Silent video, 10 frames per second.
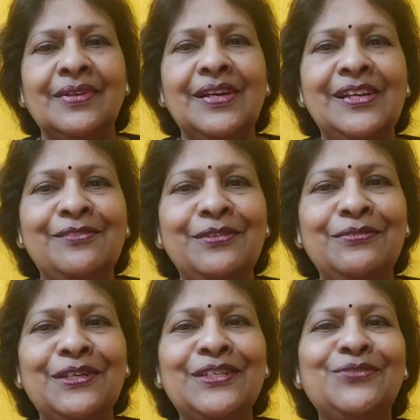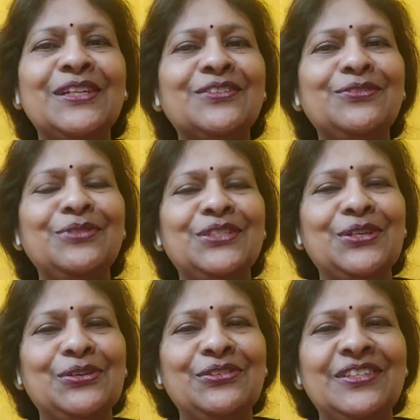Hello viewers, welcome to
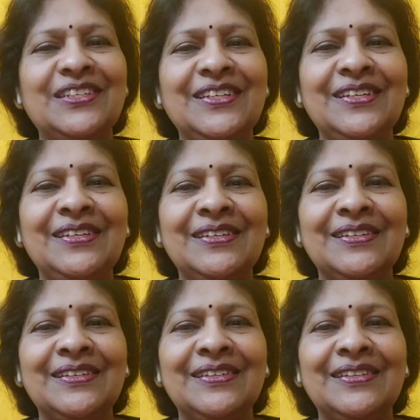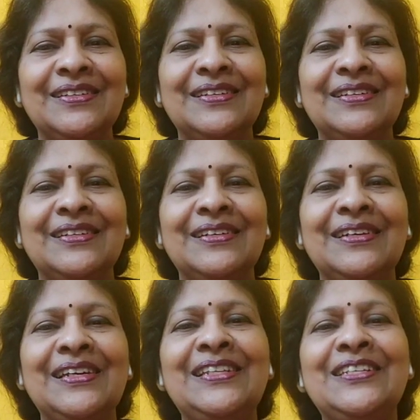Menstruology.
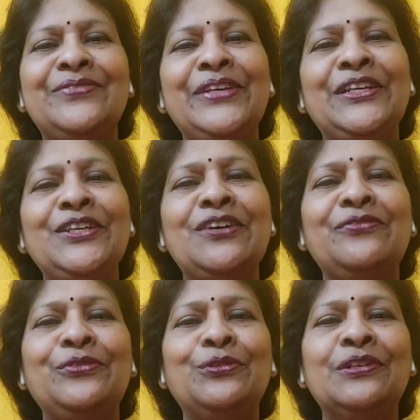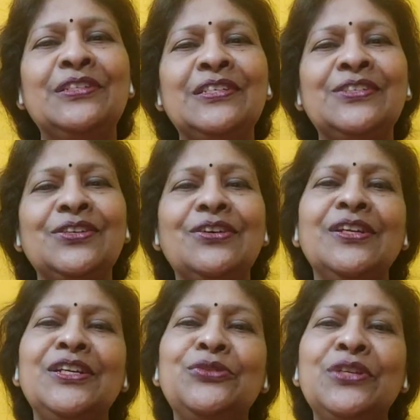In this video, our focus is on
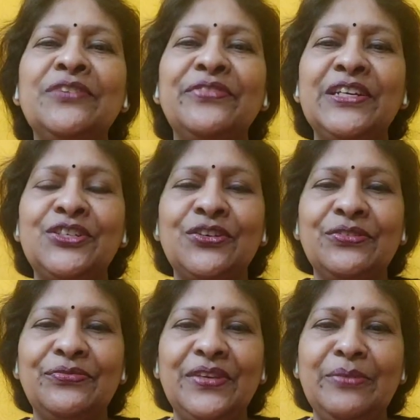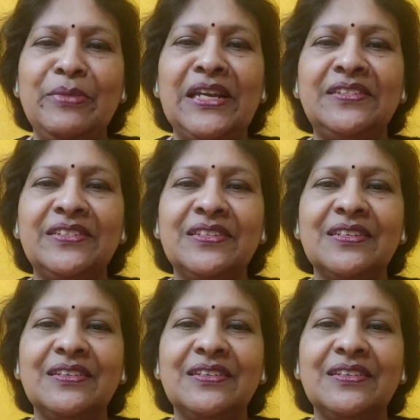a unique feature of the females.